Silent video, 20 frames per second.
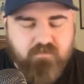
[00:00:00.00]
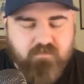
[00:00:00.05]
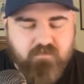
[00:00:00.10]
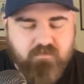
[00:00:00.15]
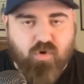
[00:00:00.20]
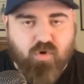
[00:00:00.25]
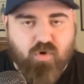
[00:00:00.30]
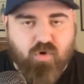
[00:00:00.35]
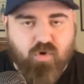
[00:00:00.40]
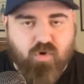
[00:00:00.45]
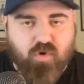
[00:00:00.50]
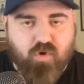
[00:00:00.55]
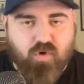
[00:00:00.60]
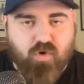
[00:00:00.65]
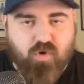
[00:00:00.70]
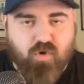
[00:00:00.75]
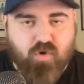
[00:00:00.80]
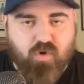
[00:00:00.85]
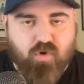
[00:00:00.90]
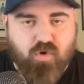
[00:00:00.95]
told and what
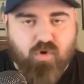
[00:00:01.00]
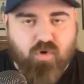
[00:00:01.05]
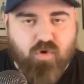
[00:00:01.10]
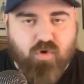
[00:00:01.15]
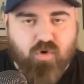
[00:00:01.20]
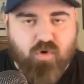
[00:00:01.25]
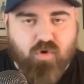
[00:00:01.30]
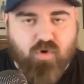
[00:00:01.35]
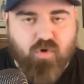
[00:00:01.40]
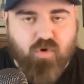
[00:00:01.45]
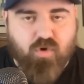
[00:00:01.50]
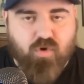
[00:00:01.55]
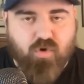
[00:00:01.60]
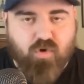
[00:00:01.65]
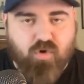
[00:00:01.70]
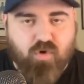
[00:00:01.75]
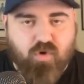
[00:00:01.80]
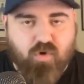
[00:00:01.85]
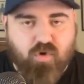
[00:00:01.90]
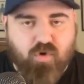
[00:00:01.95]
I have heard, uh,
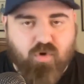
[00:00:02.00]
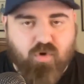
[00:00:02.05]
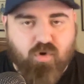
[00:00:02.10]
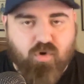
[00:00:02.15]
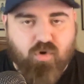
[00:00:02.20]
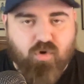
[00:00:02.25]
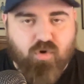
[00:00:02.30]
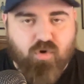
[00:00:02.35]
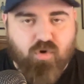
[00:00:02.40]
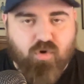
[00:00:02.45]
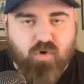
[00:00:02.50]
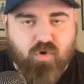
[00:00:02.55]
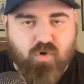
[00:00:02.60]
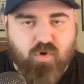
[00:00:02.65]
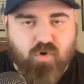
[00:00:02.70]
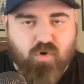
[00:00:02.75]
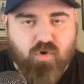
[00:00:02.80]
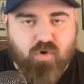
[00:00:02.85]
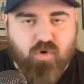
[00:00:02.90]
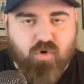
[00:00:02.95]
which would mean that he would be a
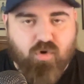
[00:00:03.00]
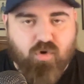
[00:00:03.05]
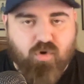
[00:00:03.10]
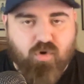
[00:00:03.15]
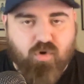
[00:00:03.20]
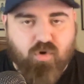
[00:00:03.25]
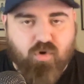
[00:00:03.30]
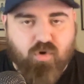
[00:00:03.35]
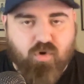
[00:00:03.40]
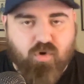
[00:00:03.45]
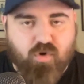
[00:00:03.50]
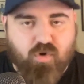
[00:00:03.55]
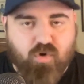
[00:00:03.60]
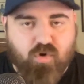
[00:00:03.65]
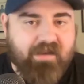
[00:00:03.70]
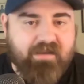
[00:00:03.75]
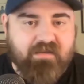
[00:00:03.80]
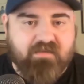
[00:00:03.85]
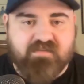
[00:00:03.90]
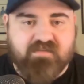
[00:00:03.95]
junior that year. Again,
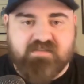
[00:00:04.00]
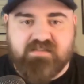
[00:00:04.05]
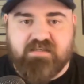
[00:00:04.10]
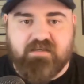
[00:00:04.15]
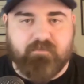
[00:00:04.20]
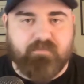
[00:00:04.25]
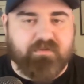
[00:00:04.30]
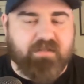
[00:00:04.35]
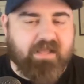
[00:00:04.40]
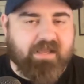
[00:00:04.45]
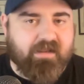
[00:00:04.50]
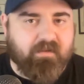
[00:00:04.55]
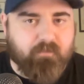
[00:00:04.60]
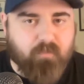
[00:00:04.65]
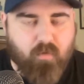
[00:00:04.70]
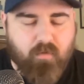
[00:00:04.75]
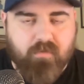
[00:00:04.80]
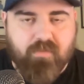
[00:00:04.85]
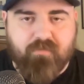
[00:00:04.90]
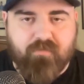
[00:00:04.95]
is he back? Is
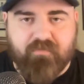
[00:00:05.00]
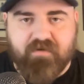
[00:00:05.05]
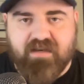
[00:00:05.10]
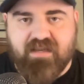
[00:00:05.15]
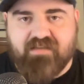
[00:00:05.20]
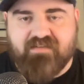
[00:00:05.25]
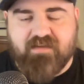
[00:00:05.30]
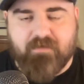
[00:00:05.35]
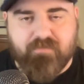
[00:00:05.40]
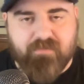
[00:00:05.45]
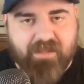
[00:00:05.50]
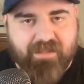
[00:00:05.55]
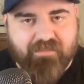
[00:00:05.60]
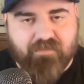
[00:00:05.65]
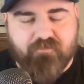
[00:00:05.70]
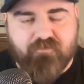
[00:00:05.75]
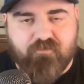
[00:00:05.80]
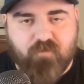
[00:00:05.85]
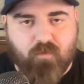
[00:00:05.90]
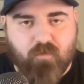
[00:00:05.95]
he playing more three? Is
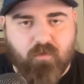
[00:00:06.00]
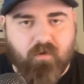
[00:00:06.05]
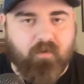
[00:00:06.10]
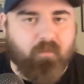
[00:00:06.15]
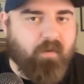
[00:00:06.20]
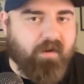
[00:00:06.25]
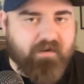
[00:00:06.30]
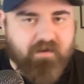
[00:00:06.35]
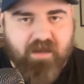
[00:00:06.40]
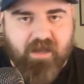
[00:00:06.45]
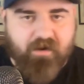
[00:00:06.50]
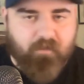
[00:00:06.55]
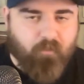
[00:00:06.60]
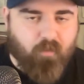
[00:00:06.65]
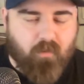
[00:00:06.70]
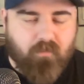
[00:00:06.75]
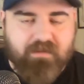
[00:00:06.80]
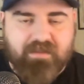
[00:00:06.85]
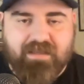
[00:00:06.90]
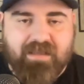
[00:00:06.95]
he playing the four? What
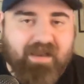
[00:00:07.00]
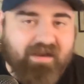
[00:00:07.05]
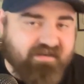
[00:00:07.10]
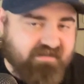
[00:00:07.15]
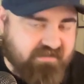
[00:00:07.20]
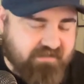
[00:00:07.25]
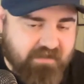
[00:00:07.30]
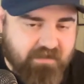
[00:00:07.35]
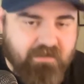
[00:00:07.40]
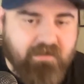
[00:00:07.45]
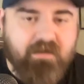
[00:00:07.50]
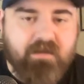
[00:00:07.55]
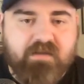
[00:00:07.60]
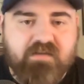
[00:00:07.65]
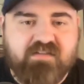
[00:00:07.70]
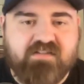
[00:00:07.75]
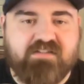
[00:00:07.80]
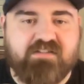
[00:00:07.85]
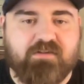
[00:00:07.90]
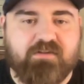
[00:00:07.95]
kind of role he has
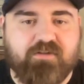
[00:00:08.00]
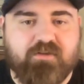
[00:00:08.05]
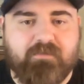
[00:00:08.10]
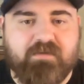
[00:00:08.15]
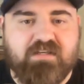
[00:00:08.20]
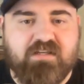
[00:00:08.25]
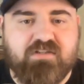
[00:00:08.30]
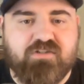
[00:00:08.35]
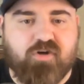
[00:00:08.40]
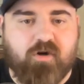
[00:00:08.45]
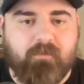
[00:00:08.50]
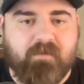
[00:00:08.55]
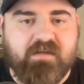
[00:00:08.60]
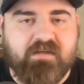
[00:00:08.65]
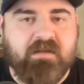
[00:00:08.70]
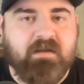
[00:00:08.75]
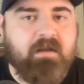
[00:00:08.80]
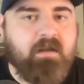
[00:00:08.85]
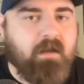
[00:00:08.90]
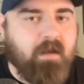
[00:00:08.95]
still to be
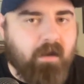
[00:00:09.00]
determined.